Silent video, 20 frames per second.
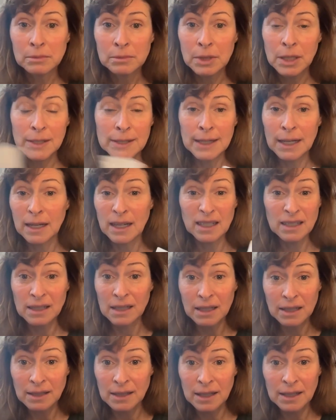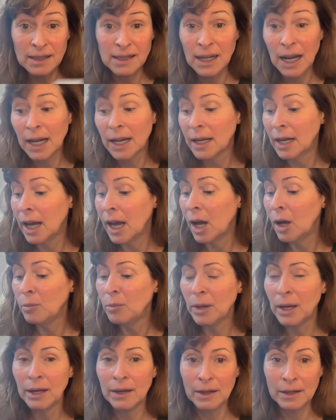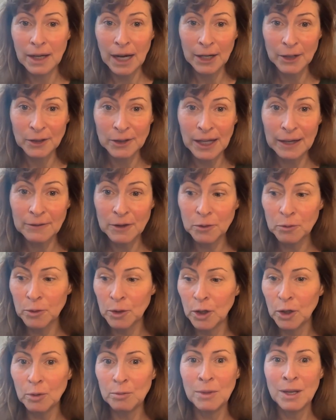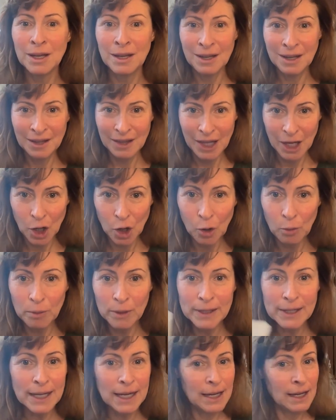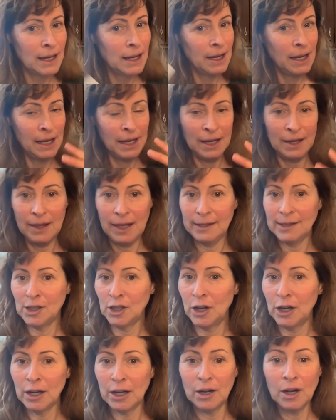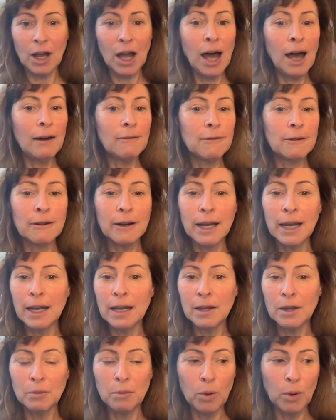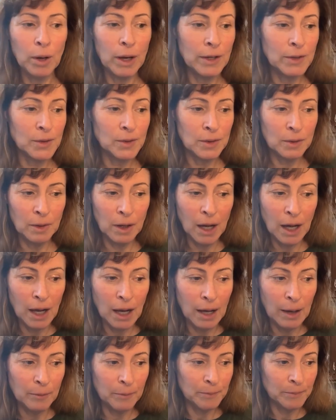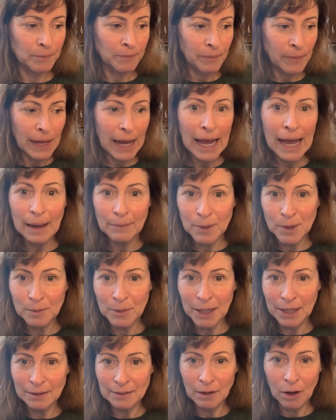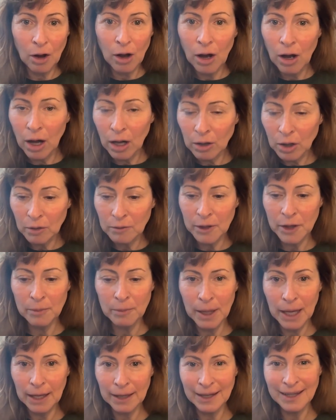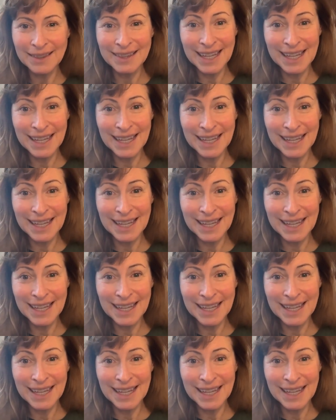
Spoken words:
He said, it's not going to help. The doctor left the room, they opened it, they started covering the boy's abdomen all over the belly.